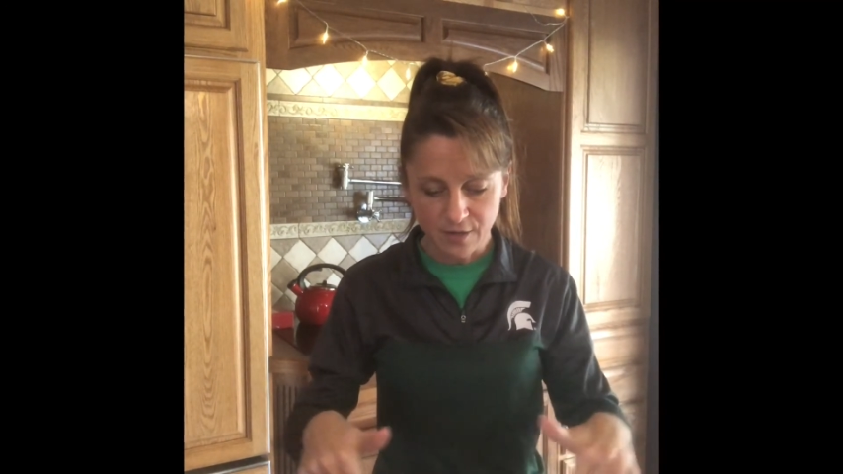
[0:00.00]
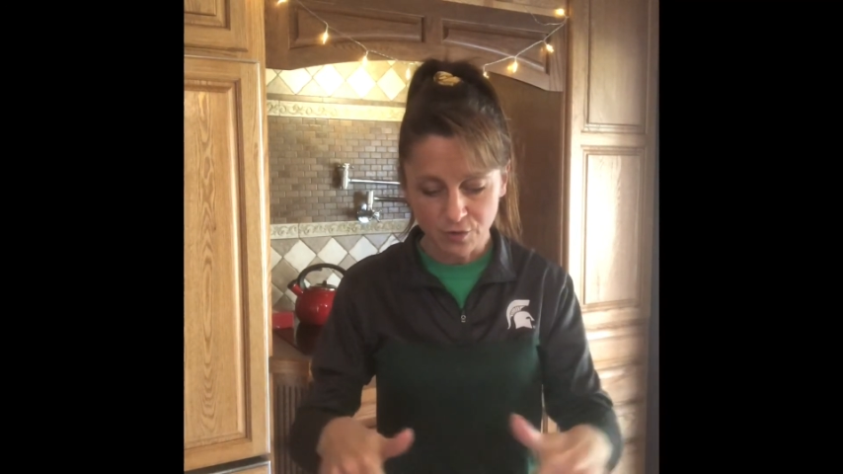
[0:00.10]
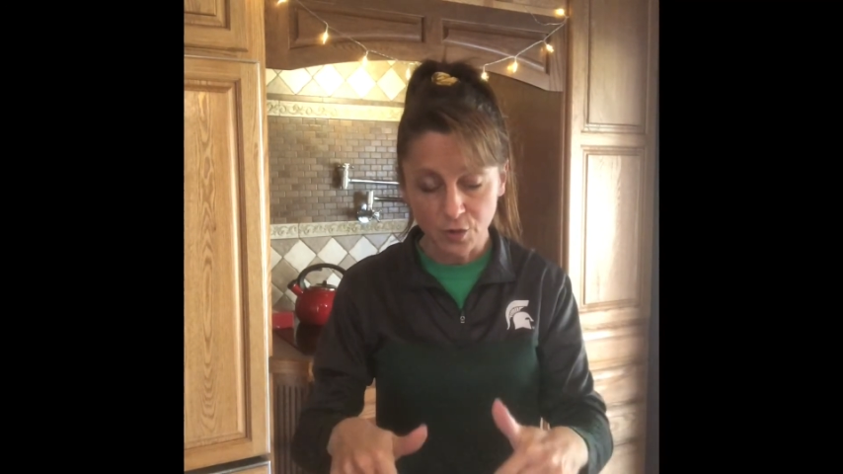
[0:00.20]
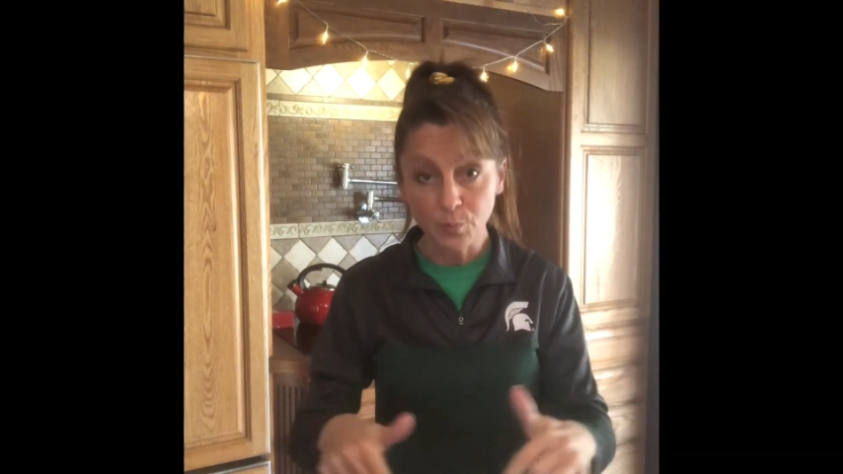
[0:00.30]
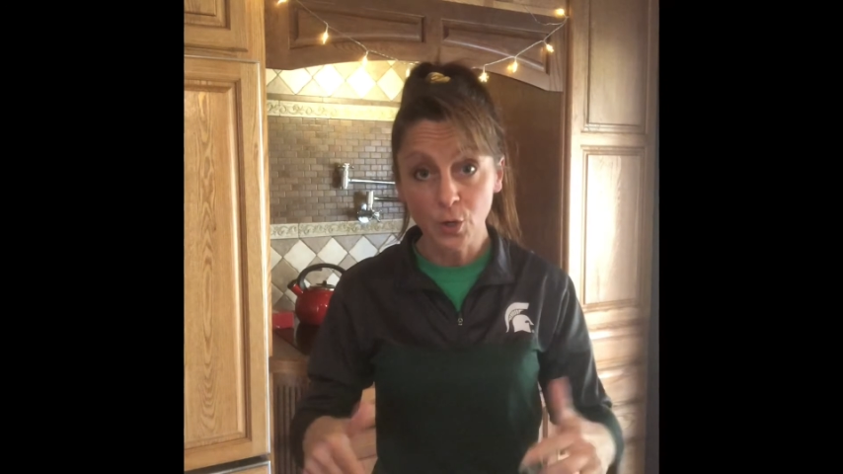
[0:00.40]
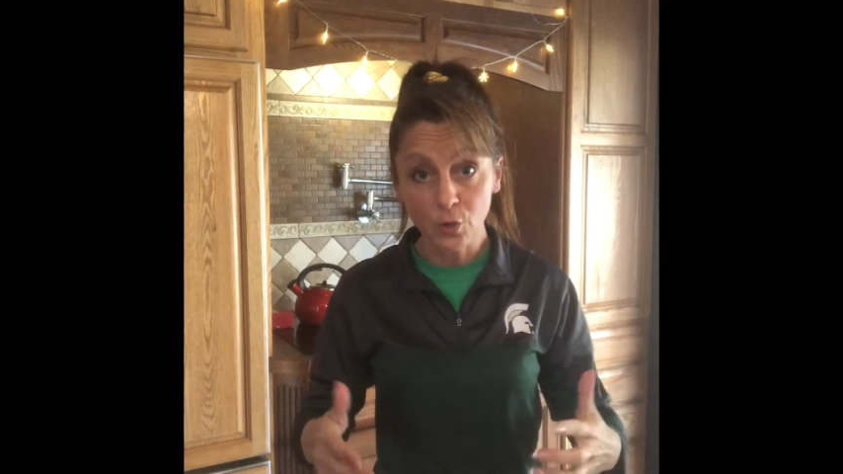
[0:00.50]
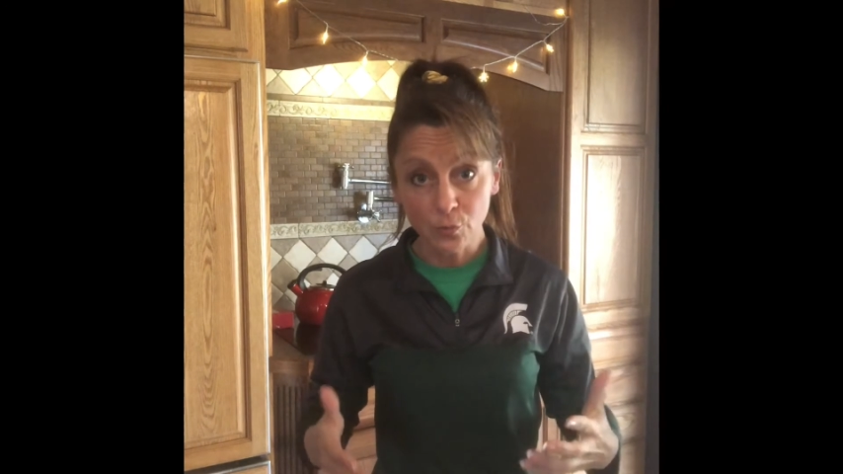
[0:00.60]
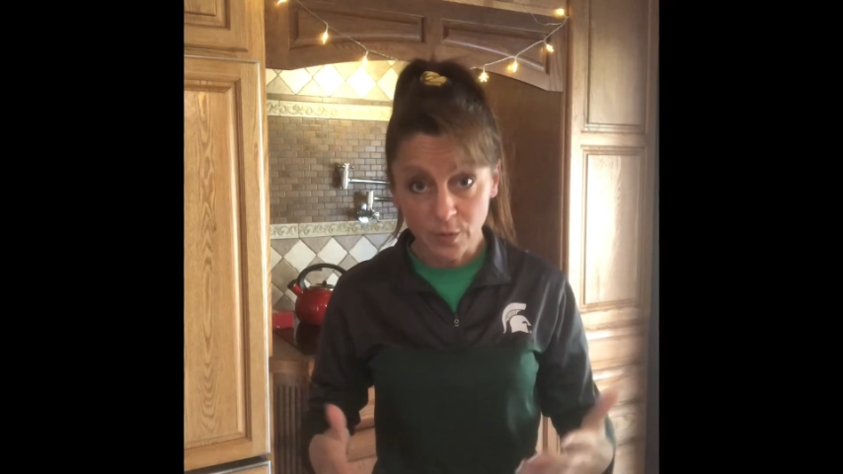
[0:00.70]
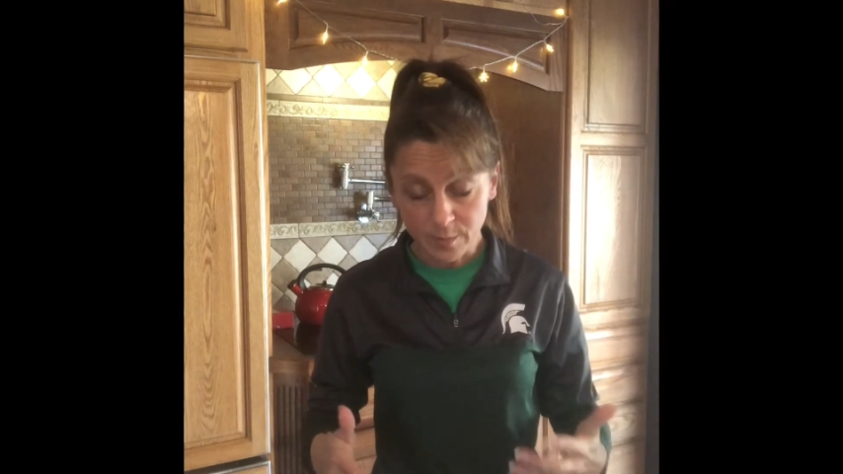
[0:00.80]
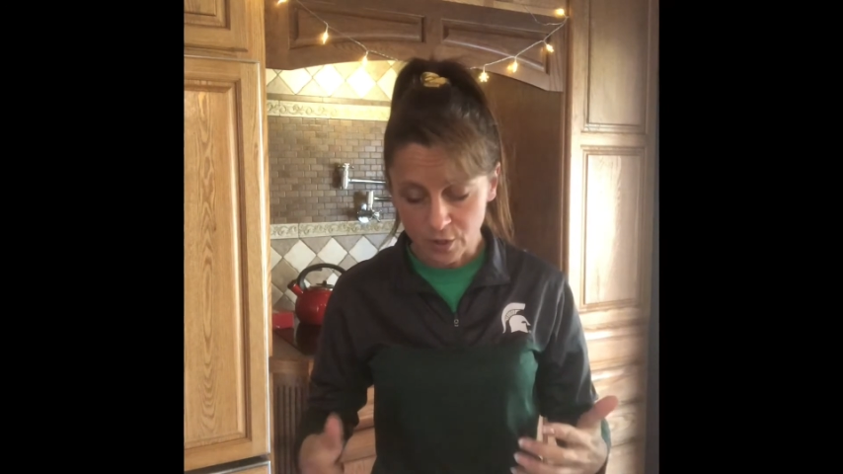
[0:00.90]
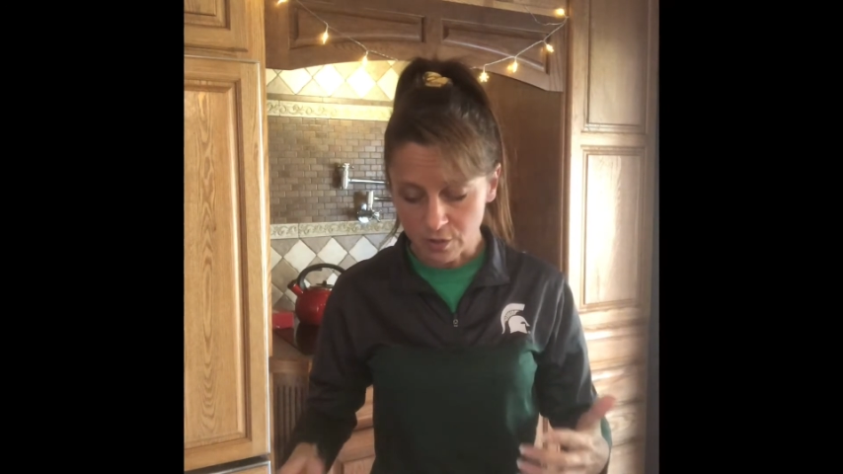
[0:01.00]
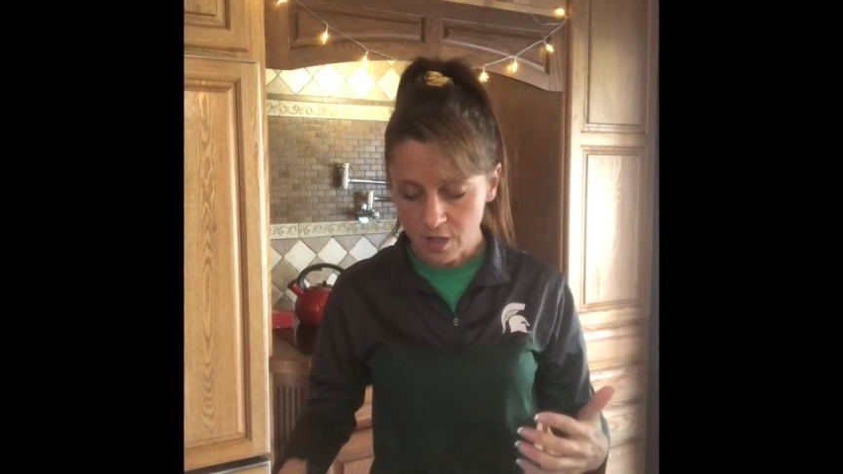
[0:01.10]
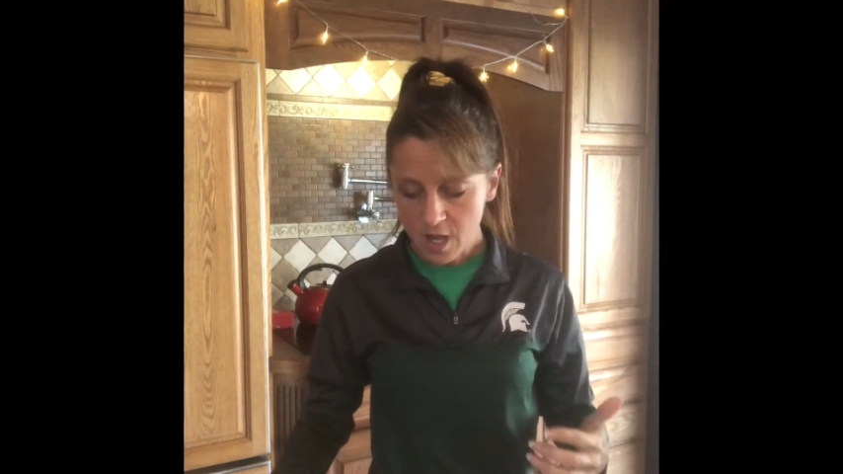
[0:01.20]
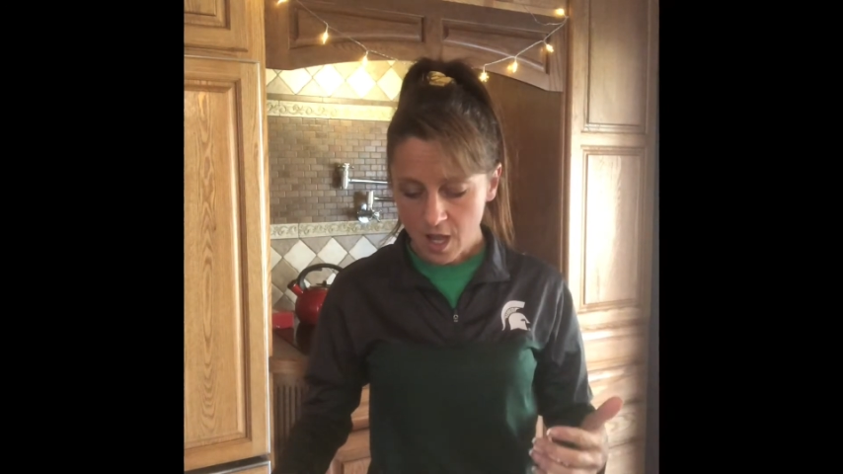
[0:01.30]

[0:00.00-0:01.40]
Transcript: or the perimeter